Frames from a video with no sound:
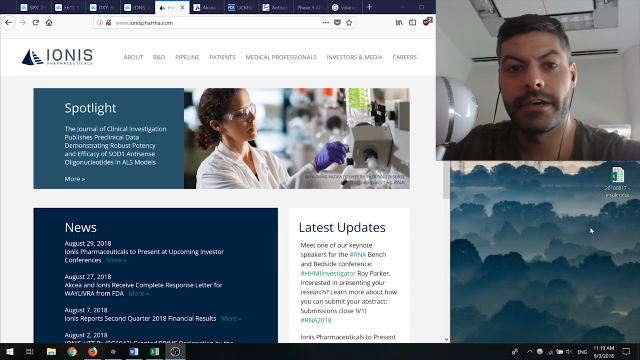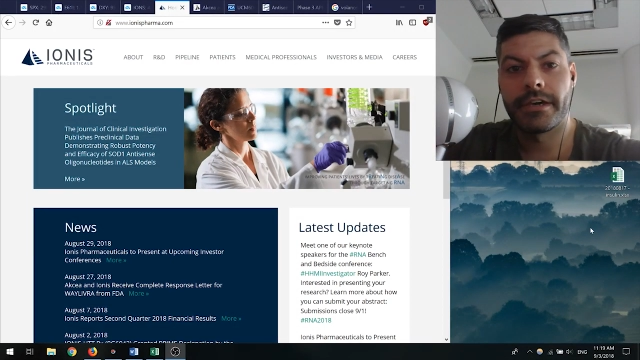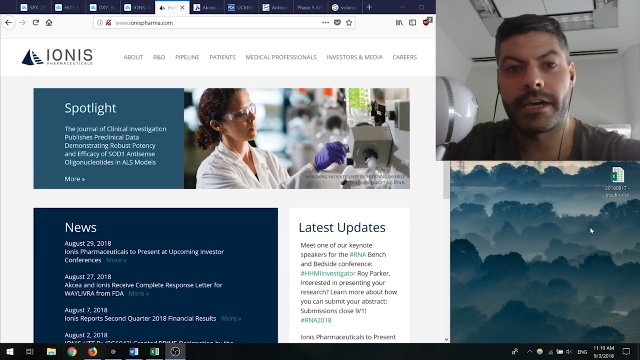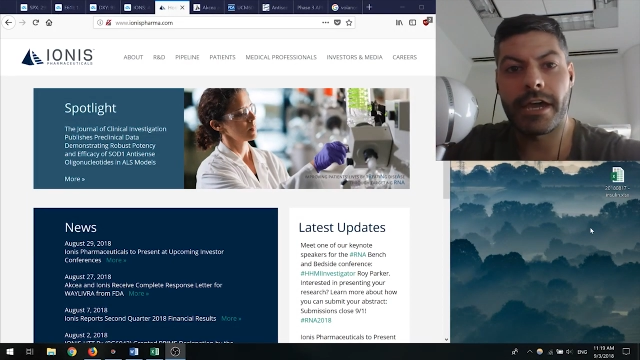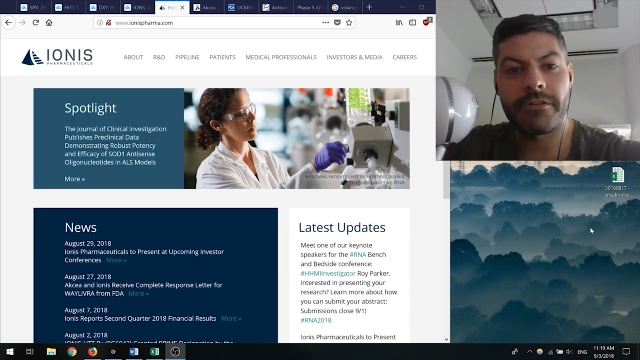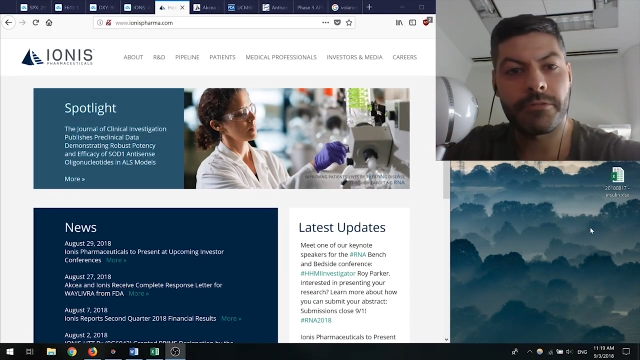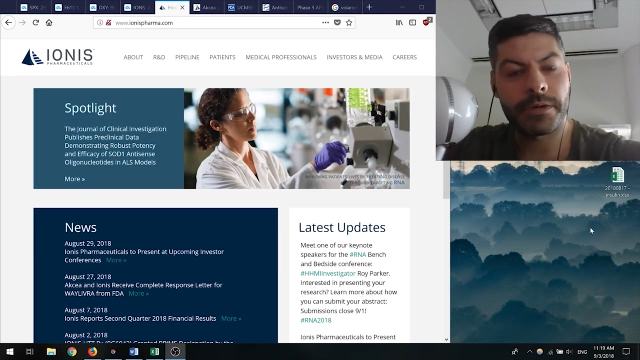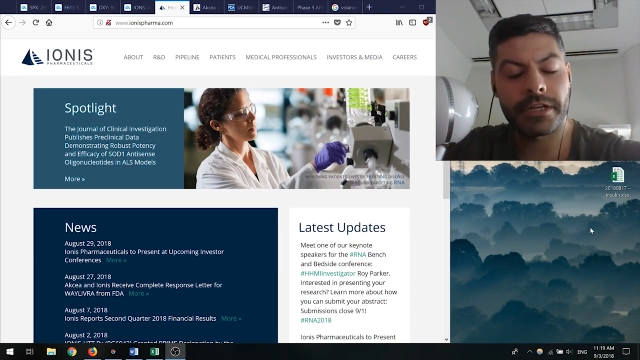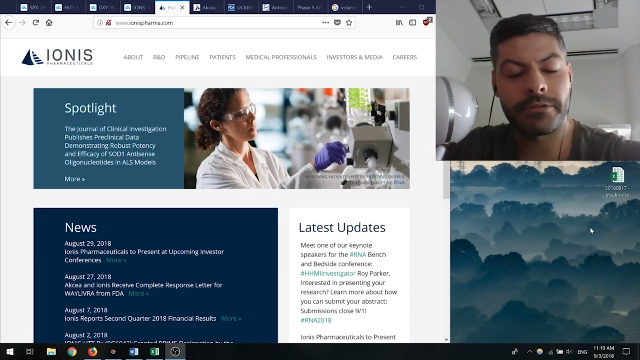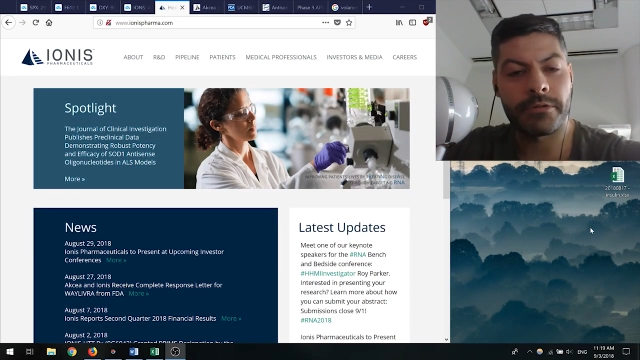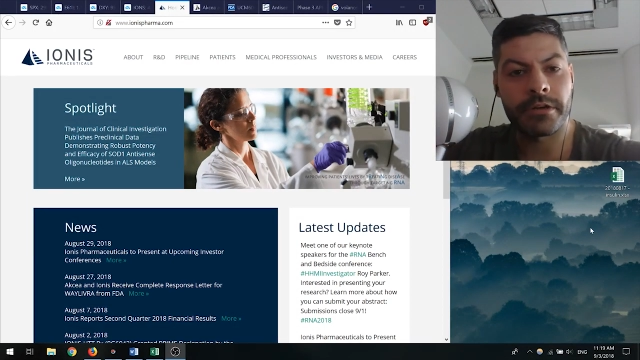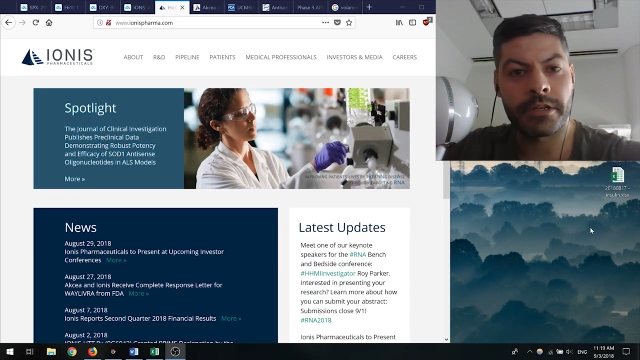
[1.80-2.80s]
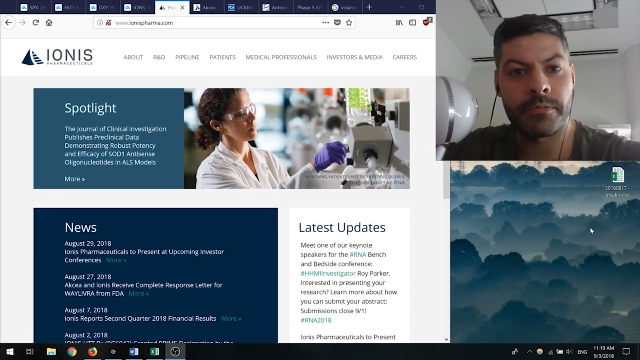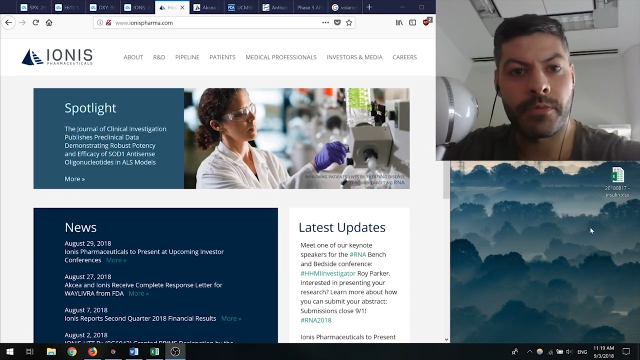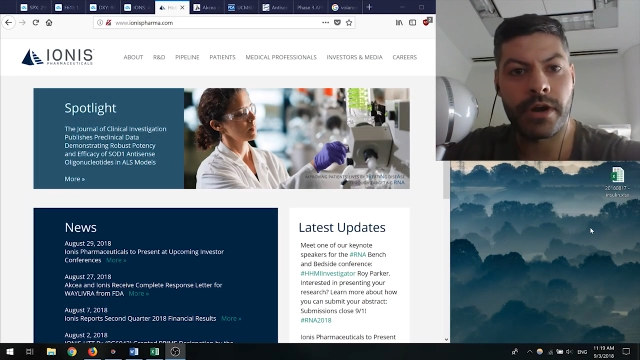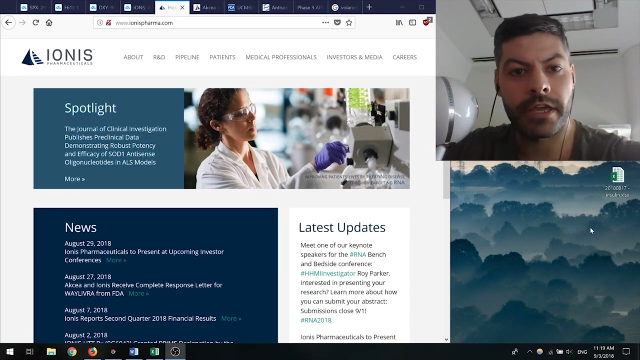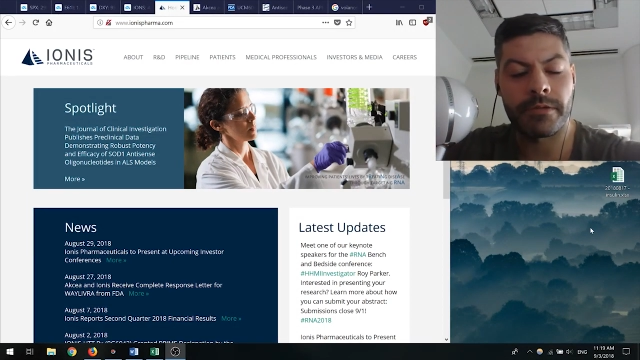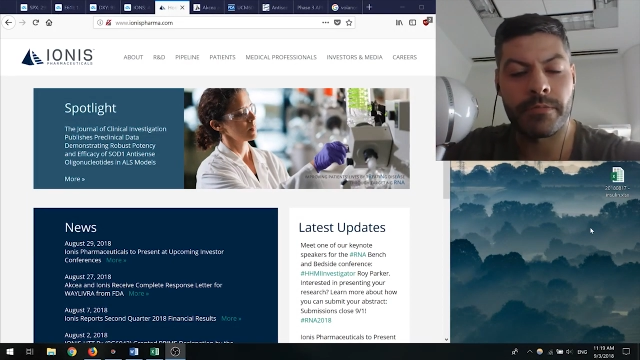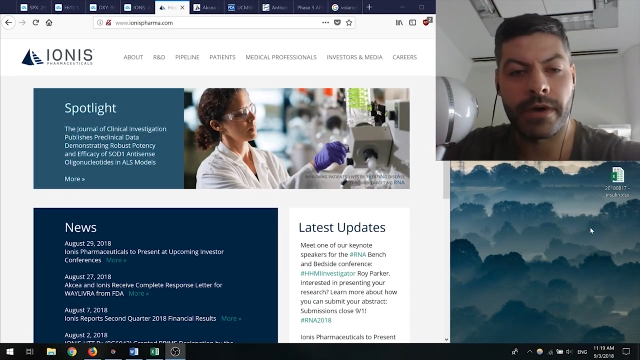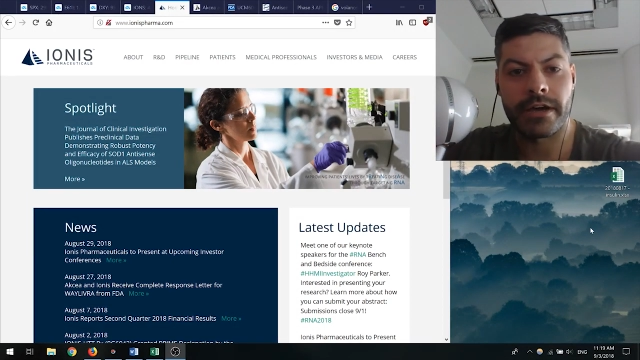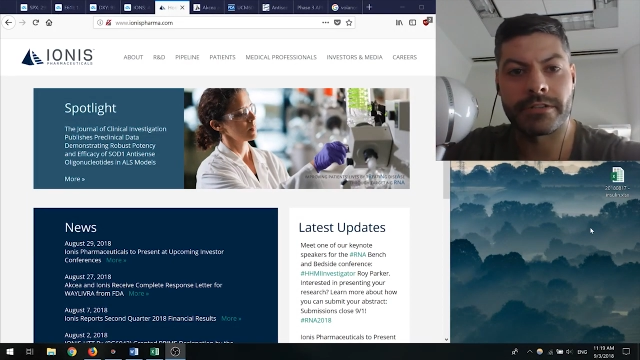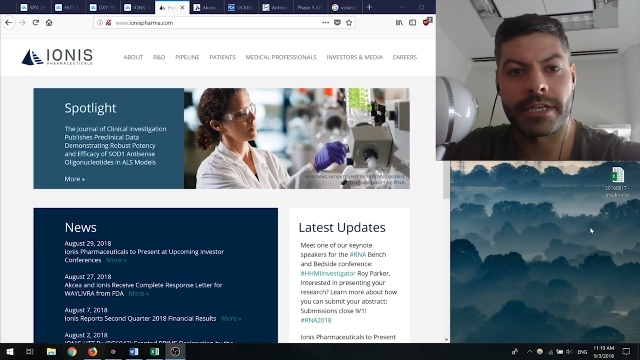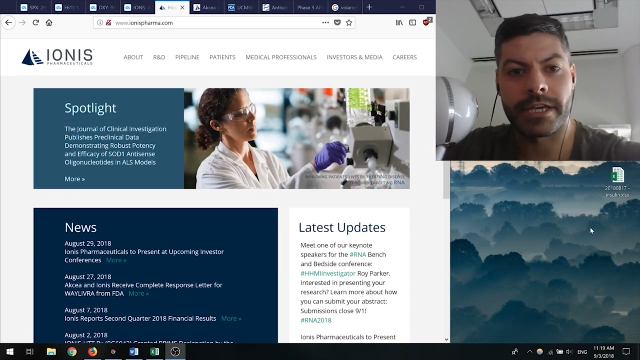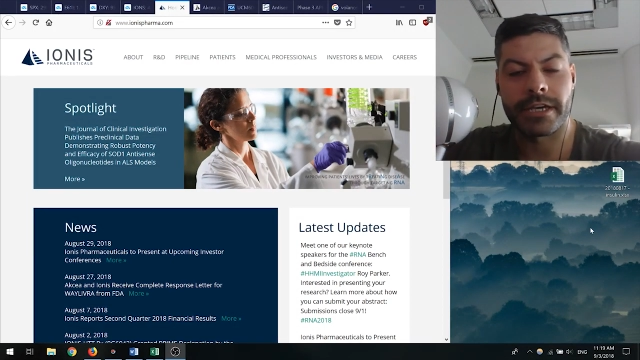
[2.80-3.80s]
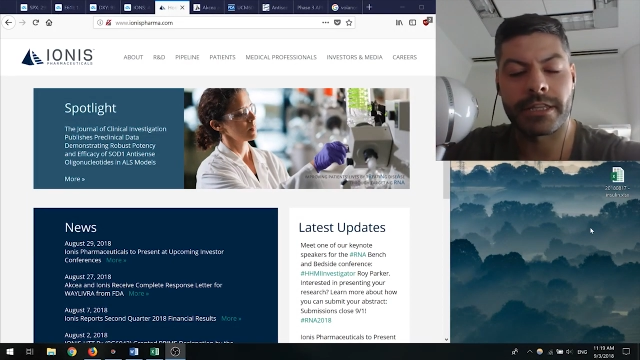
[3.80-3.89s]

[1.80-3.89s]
Hey everybody, and welcome to Breaking Biotech,